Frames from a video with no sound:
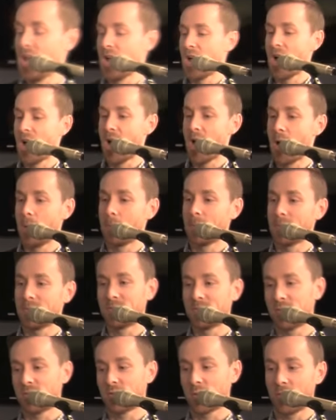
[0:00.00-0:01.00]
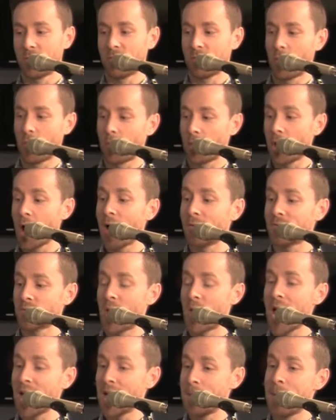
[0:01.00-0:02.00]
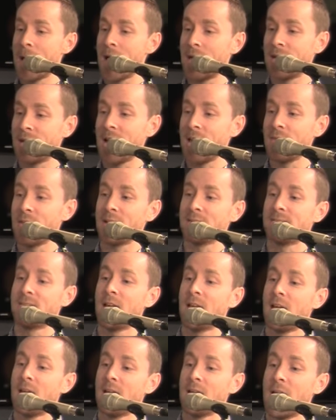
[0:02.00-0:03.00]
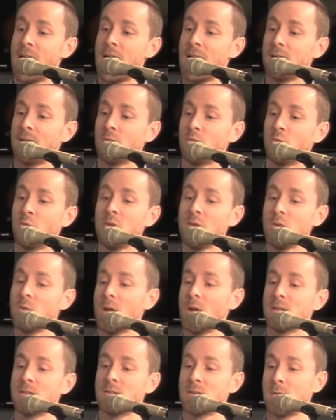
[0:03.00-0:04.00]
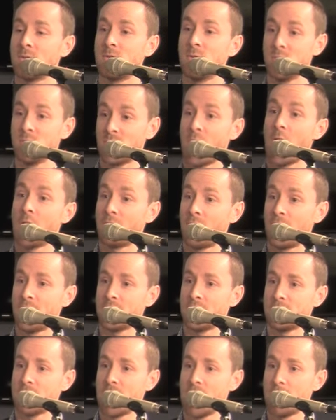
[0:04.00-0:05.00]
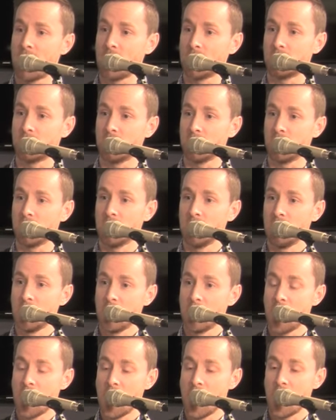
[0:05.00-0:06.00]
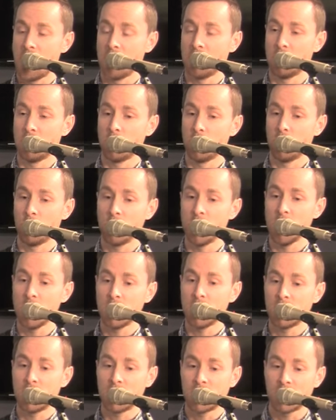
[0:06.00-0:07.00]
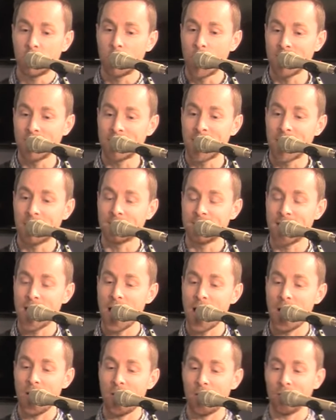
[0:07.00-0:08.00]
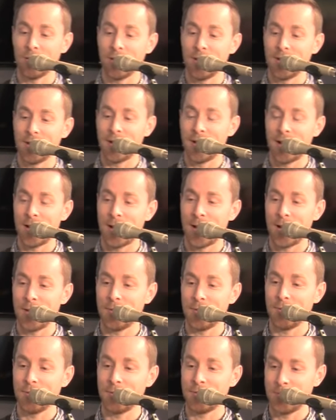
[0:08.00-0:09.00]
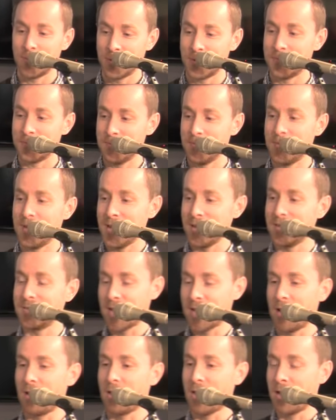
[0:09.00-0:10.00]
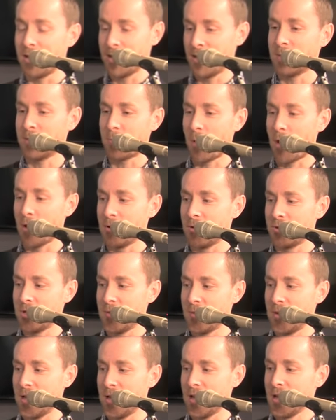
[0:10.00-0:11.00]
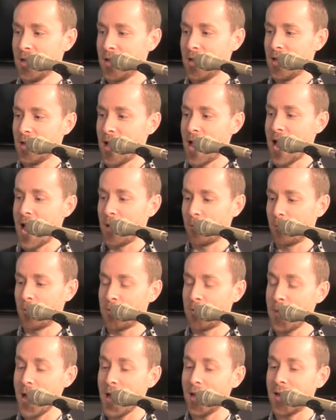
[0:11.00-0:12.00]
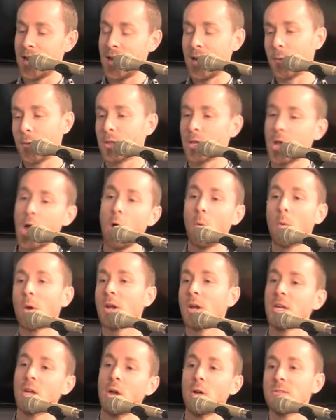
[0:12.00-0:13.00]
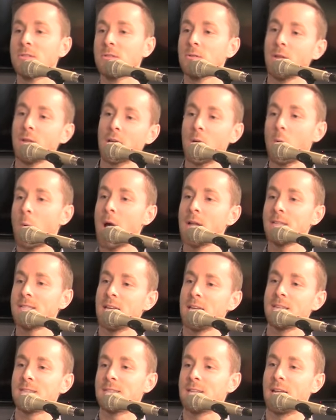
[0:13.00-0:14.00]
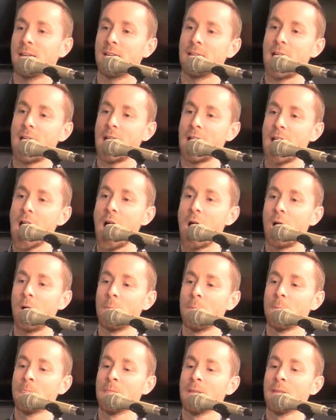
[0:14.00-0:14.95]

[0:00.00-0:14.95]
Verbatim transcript: um, to sort of throw her off. So I had a matinee that day, and we went, I was doing Dogfight at the time, actually, and we went downtown uh, with me and Telly and his partner, Jimmy, and with Megan, and we were like, oh, we're going to go to like a wine tasting and hang out.